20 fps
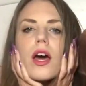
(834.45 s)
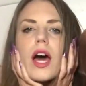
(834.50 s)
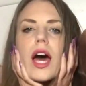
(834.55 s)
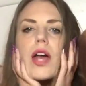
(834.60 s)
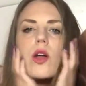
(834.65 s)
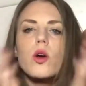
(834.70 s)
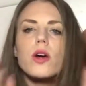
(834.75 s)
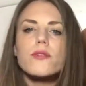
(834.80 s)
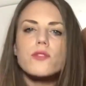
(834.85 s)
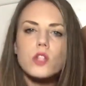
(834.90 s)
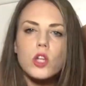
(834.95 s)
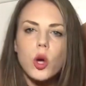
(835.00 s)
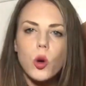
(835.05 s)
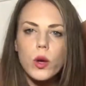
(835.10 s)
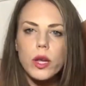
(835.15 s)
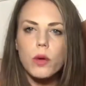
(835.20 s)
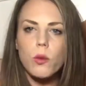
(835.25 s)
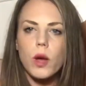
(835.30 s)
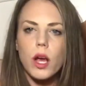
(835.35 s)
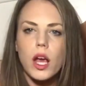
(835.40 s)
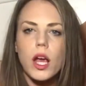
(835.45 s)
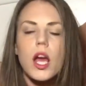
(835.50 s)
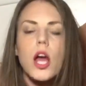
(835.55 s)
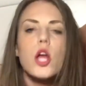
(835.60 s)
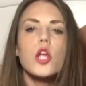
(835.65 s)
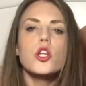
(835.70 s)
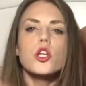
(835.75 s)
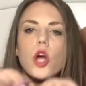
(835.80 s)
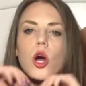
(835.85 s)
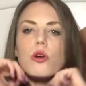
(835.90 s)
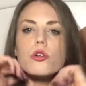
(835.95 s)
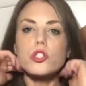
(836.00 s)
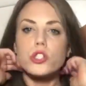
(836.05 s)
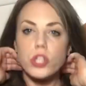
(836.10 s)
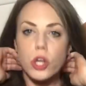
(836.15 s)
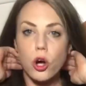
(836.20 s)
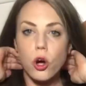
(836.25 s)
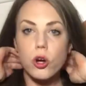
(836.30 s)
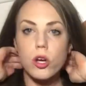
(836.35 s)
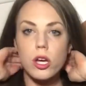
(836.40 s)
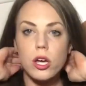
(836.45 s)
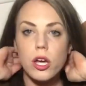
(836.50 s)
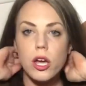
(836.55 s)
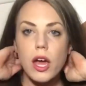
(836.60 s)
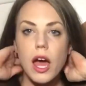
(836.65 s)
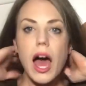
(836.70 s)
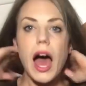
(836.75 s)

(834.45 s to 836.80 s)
I don't have to go anywhere. No joke.